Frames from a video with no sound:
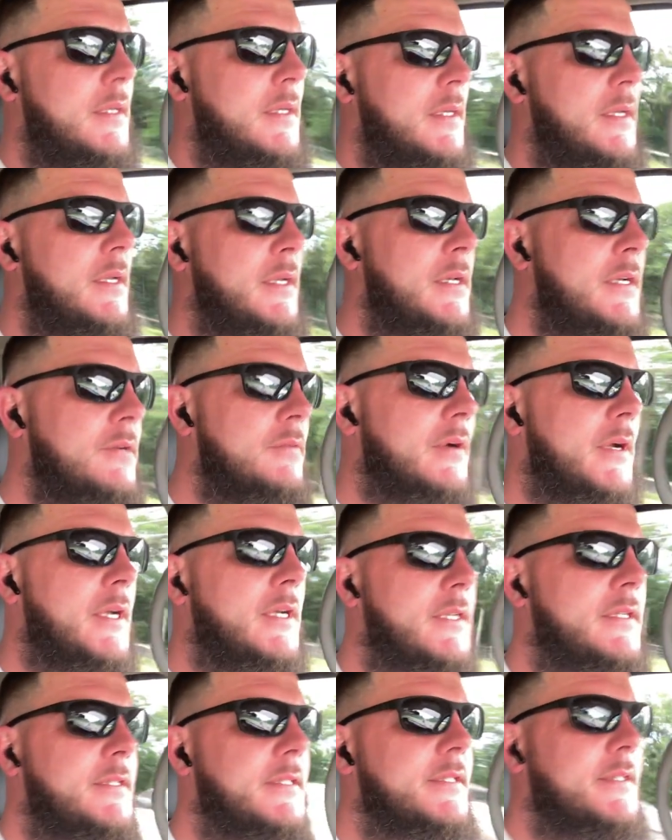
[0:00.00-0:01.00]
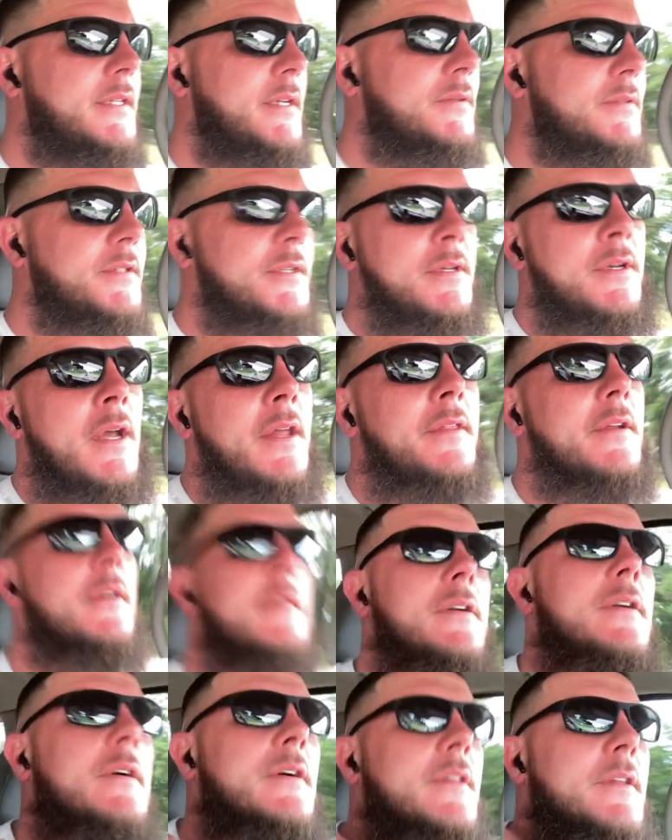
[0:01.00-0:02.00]
But anyways, there was another
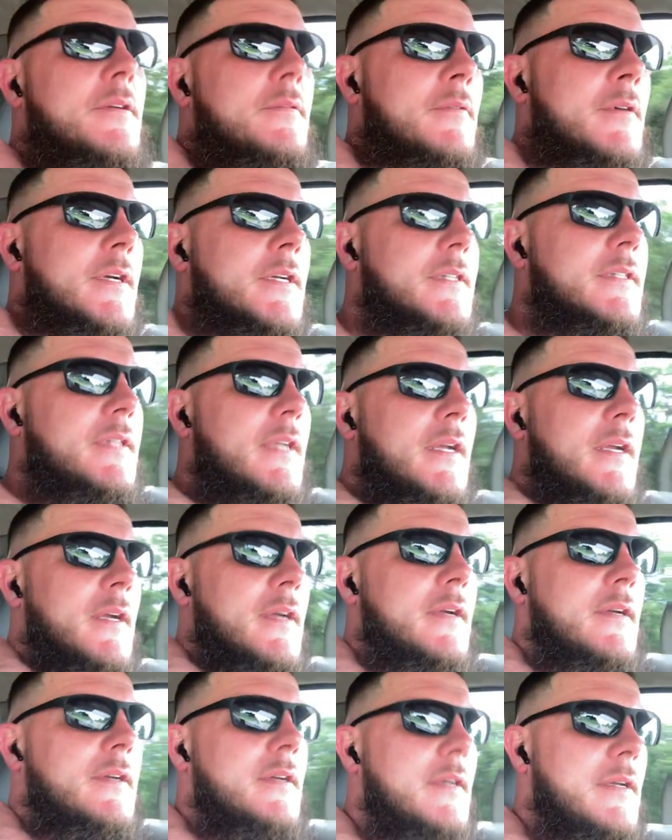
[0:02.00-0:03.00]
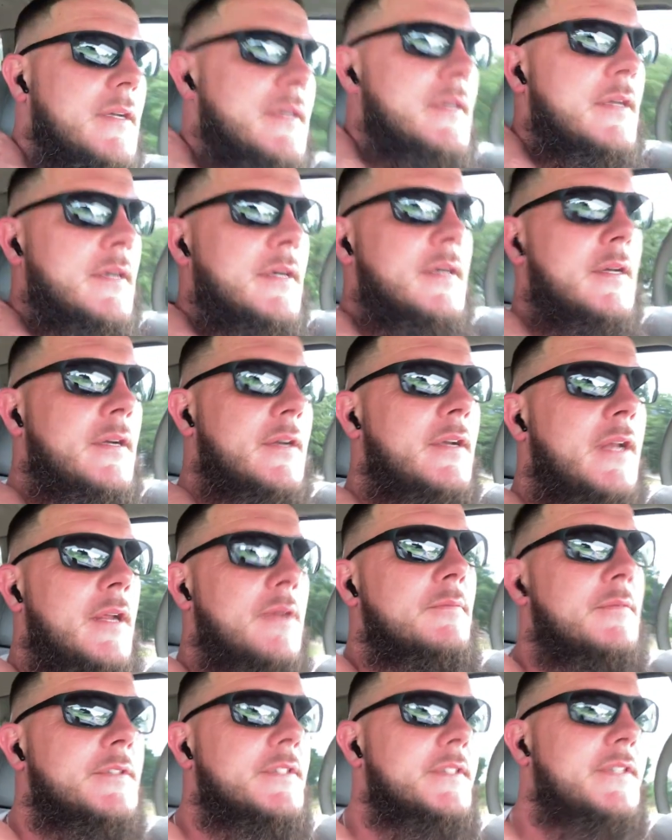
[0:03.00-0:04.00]
girl that worked there. Her name
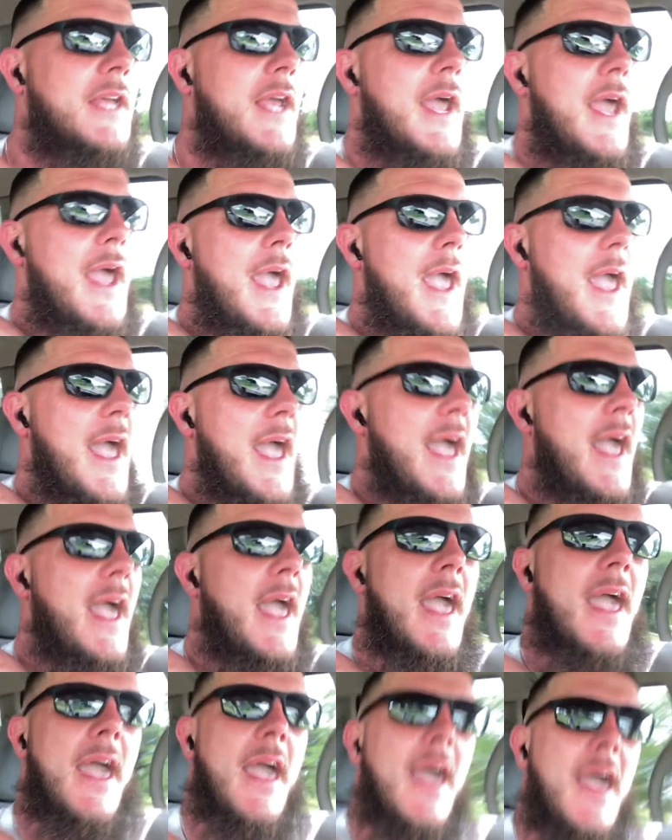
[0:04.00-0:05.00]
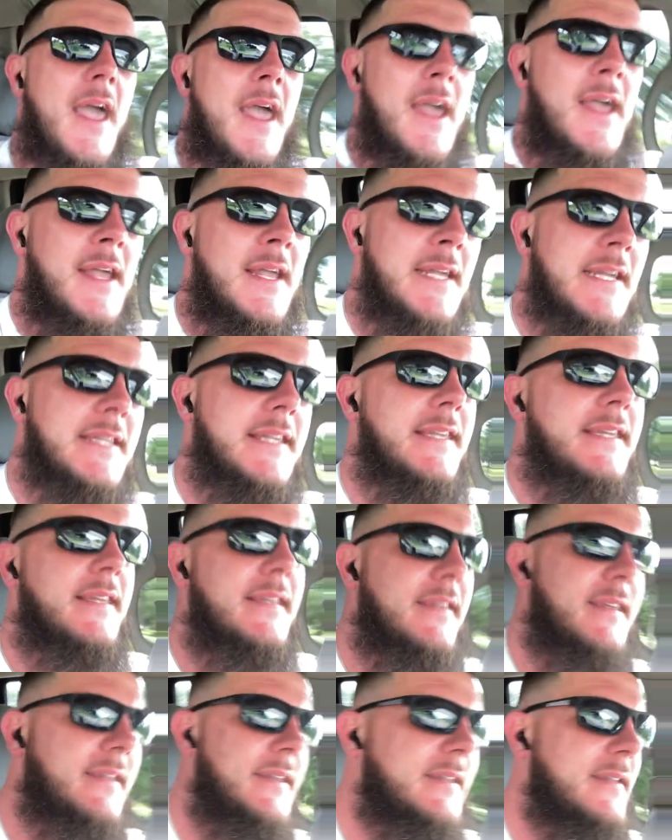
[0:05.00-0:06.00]
was, I
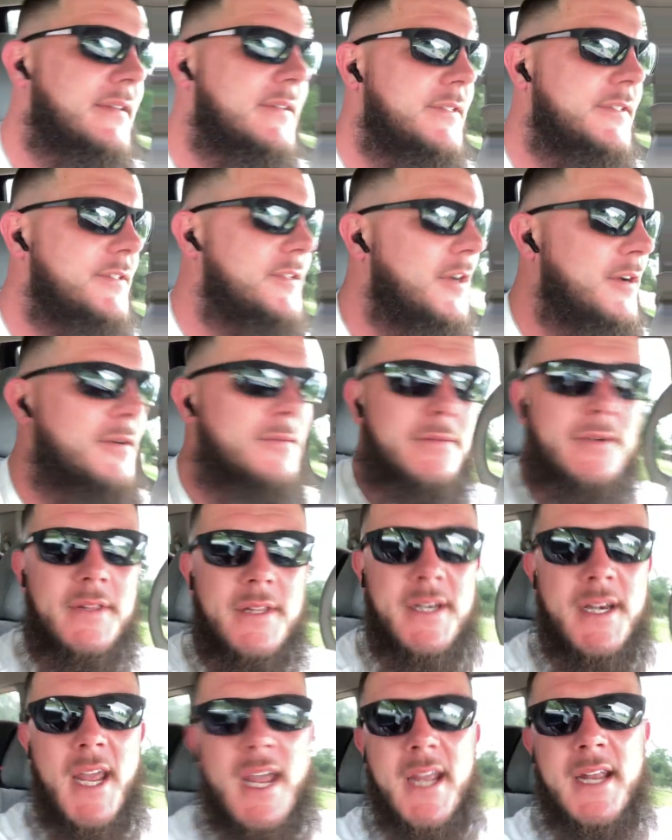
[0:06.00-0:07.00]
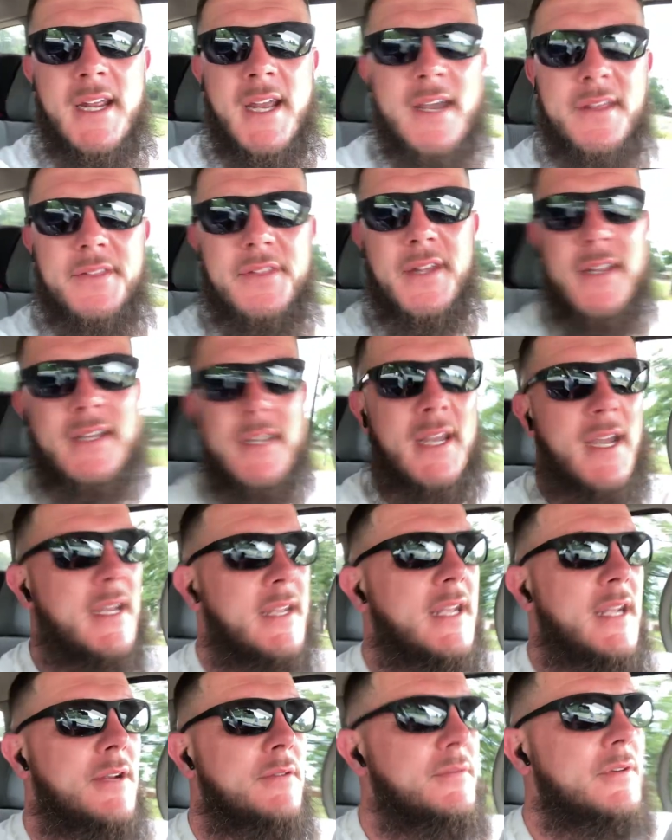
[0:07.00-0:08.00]
started with an A, I think. I
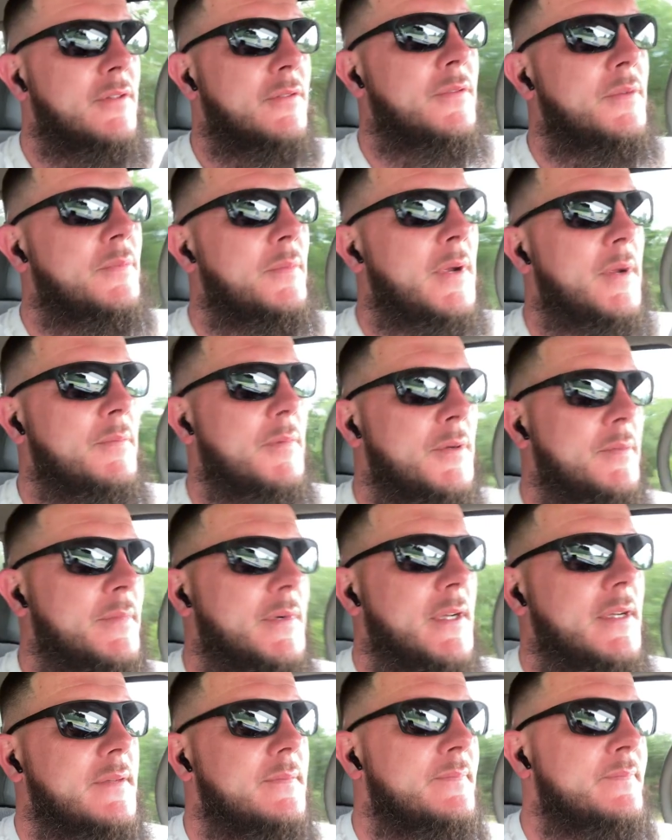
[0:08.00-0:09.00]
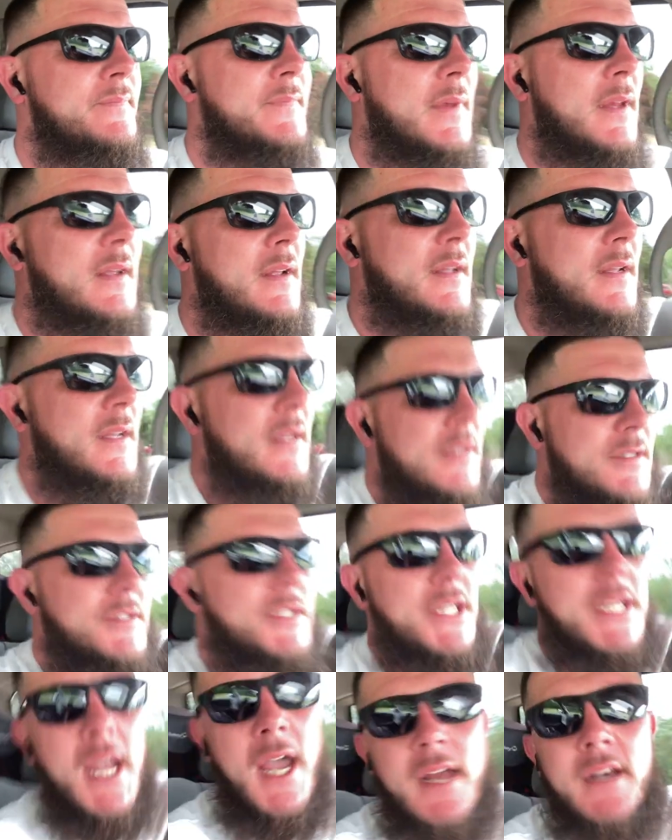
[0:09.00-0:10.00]
can't really remember, but she
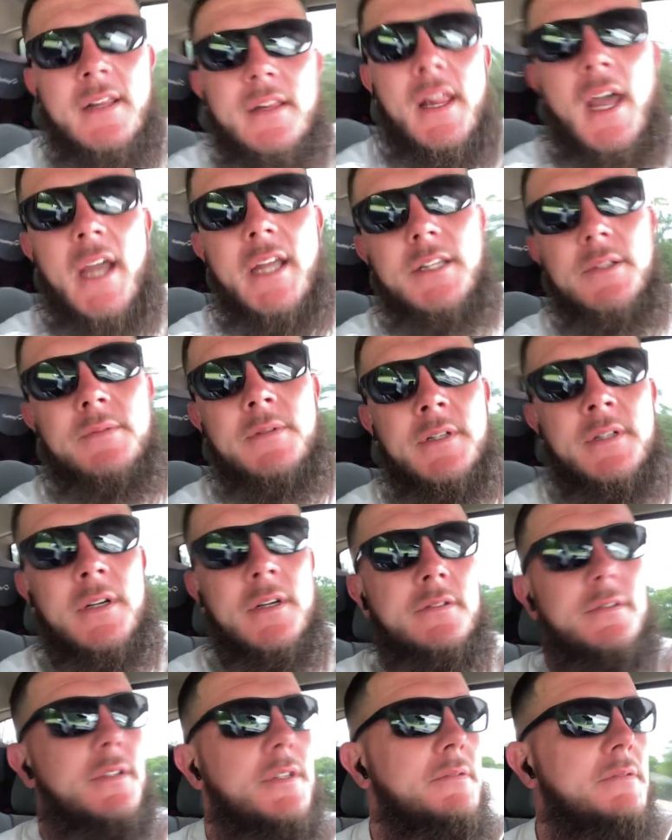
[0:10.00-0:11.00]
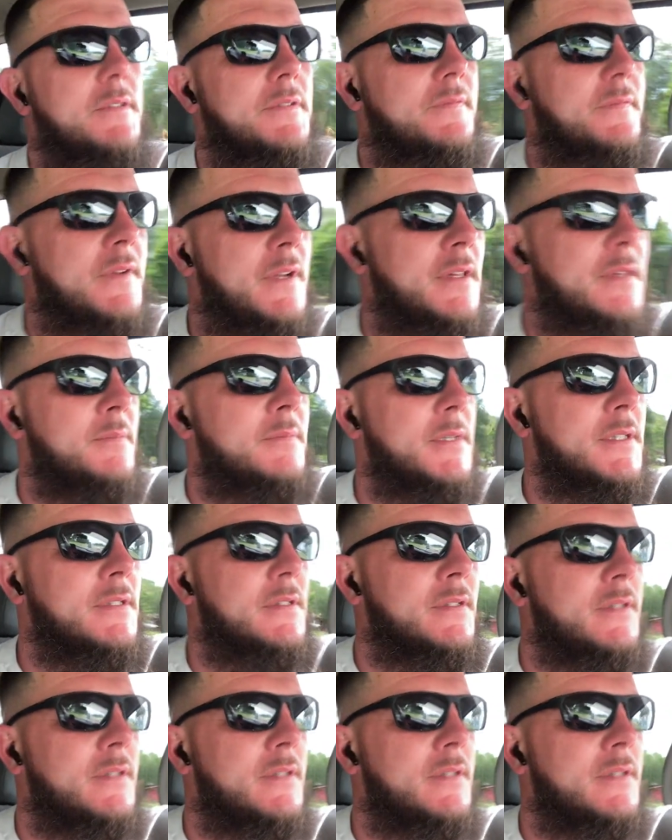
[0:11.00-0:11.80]
kind of liked me. She was feeling me.